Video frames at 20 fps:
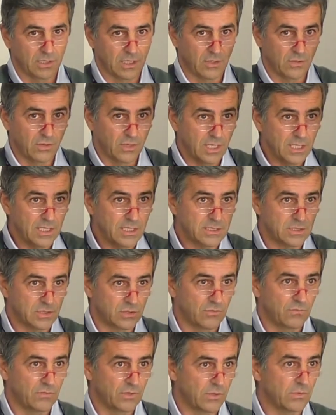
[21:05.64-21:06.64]
list
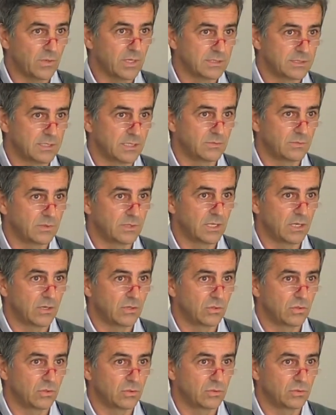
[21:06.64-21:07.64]
of requests that we now
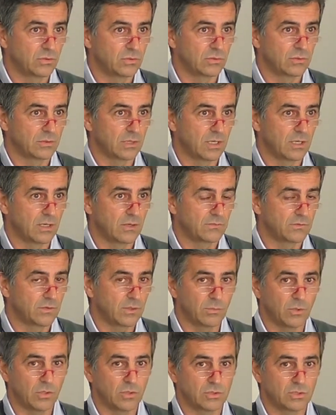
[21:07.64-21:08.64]
go to our
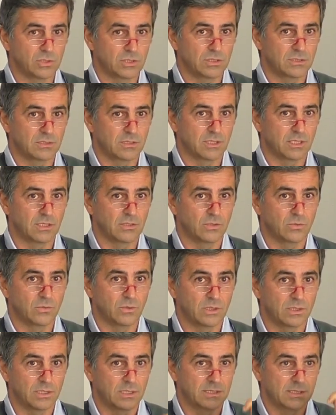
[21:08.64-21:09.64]
ophthalmologists around the
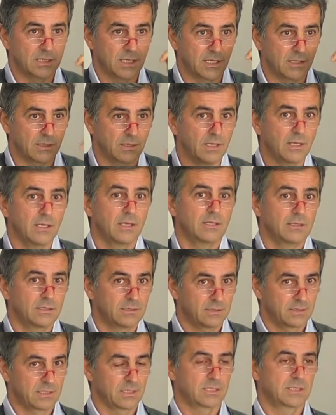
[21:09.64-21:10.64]
world and say,
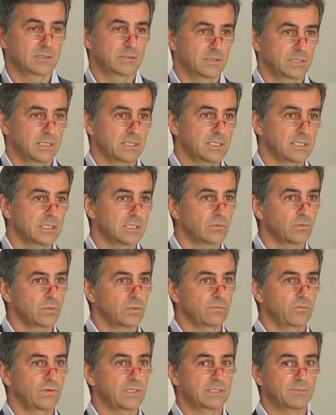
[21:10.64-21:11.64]
this is
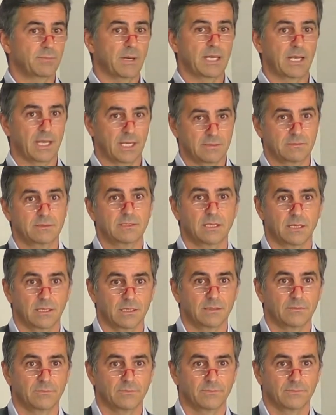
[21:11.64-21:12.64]
what fits my
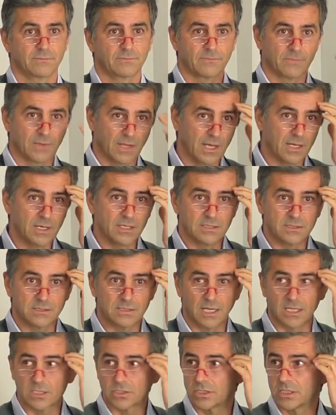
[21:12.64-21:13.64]
lifestyle, and it's
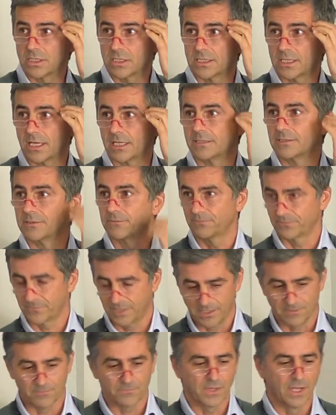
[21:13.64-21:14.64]
actually great.
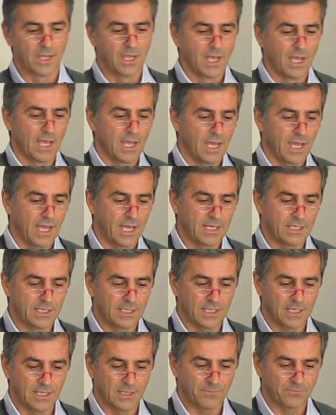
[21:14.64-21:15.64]
Yeah, and
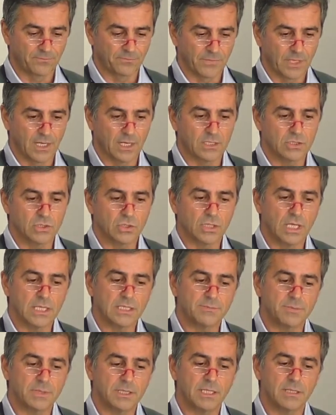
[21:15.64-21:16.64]
so
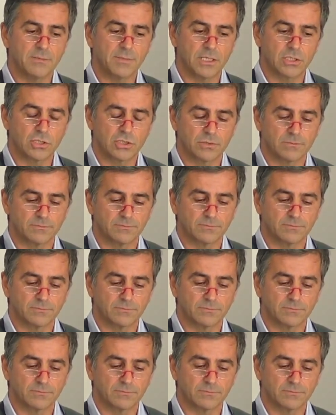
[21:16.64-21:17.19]
that's pretty much